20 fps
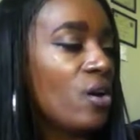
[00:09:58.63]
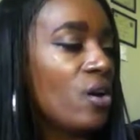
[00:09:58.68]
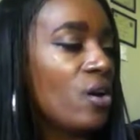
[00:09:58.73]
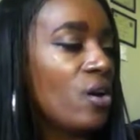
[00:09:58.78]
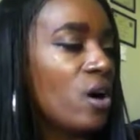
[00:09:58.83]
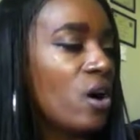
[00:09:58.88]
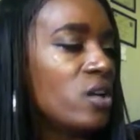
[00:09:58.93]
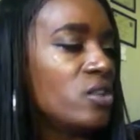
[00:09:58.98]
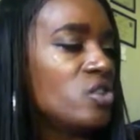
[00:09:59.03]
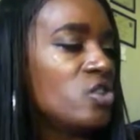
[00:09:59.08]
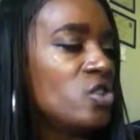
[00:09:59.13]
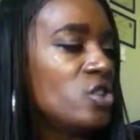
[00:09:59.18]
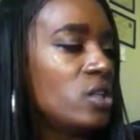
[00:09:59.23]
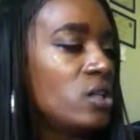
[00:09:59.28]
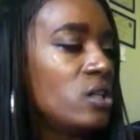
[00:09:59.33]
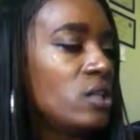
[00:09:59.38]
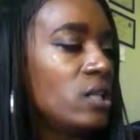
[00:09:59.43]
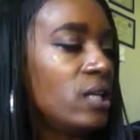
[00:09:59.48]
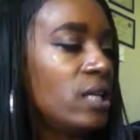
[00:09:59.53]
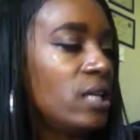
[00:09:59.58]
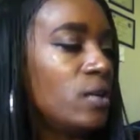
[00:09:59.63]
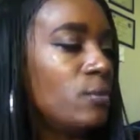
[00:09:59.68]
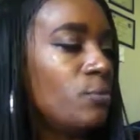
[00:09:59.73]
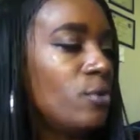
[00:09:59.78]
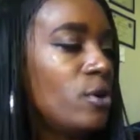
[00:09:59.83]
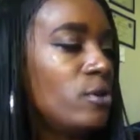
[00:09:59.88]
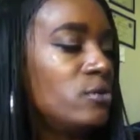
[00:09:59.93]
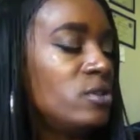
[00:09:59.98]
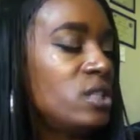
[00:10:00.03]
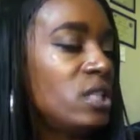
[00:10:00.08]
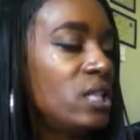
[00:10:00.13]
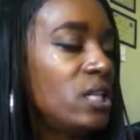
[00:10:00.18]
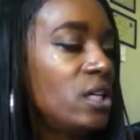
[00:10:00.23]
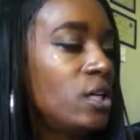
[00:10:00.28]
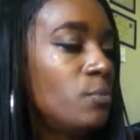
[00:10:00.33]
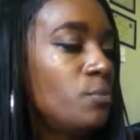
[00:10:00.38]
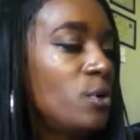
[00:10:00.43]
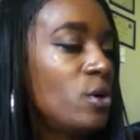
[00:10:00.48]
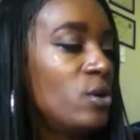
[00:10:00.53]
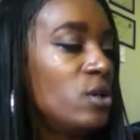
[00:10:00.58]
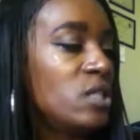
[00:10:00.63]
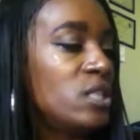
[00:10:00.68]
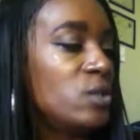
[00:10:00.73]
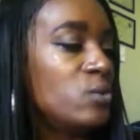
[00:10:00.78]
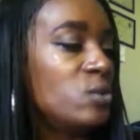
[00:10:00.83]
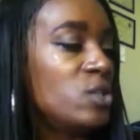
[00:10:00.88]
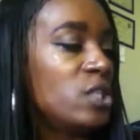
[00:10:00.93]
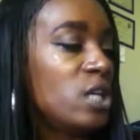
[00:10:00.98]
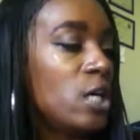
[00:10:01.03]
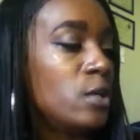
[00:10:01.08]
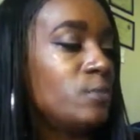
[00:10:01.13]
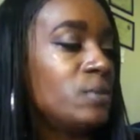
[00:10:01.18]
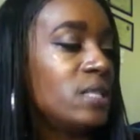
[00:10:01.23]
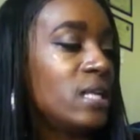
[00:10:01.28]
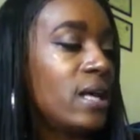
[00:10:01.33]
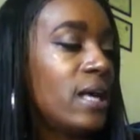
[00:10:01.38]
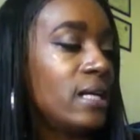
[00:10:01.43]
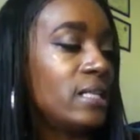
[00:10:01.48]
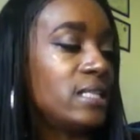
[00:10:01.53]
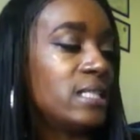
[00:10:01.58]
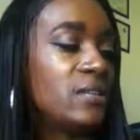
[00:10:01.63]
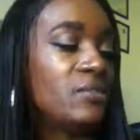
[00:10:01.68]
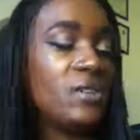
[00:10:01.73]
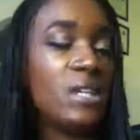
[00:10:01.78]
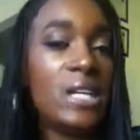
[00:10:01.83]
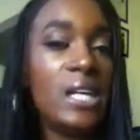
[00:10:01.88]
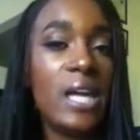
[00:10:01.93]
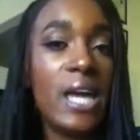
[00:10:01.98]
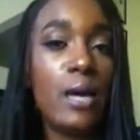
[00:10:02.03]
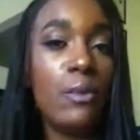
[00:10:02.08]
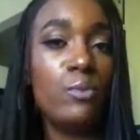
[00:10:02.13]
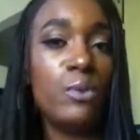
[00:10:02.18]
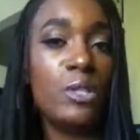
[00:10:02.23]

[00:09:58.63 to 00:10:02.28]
congealing protein components, which help cell activity and